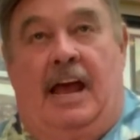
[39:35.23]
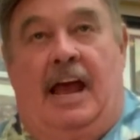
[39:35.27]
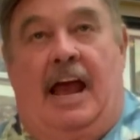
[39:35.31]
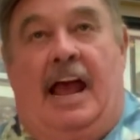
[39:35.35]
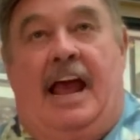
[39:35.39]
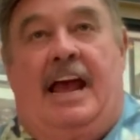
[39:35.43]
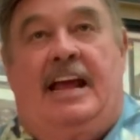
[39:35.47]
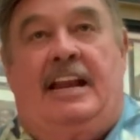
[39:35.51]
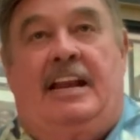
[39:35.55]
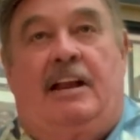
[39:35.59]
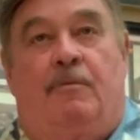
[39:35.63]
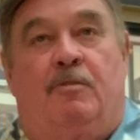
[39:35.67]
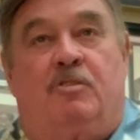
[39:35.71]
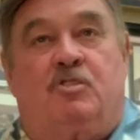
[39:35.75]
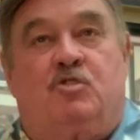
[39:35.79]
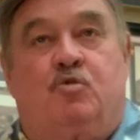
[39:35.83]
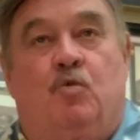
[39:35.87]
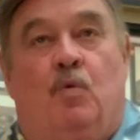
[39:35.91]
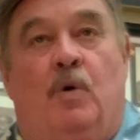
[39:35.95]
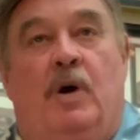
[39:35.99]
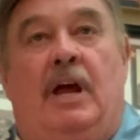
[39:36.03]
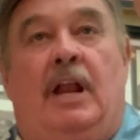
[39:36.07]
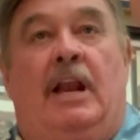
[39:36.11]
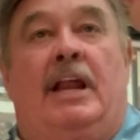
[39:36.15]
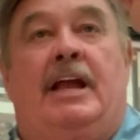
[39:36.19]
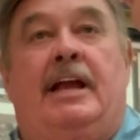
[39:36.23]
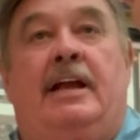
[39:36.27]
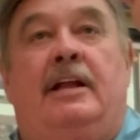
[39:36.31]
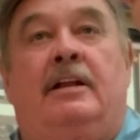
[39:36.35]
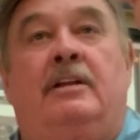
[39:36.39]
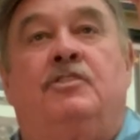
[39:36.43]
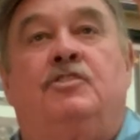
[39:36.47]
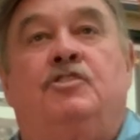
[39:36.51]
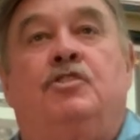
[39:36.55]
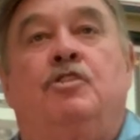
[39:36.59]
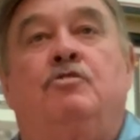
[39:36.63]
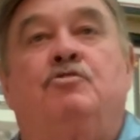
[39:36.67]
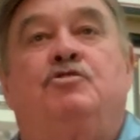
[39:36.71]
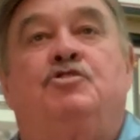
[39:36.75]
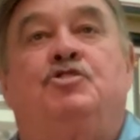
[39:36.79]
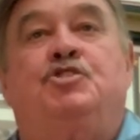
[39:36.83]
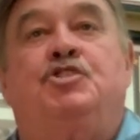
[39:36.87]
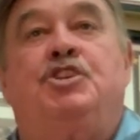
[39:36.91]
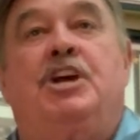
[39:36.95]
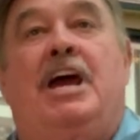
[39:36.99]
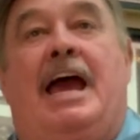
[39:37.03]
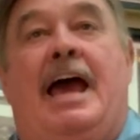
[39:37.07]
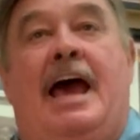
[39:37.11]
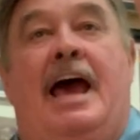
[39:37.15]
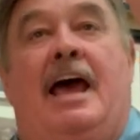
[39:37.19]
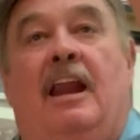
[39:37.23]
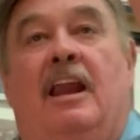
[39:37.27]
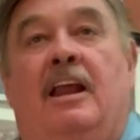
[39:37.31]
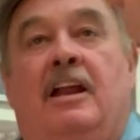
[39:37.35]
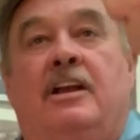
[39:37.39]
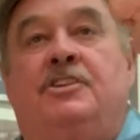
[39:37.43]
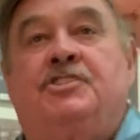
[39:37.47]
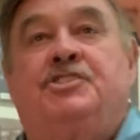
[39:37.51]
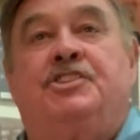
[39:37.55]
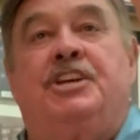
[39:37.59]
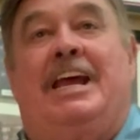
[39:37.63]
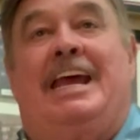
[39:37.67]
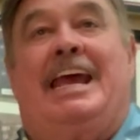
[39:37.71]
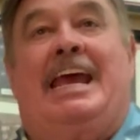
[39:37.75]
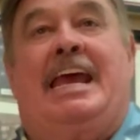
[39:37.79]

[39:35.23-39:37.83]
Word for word: and it was willing to challenge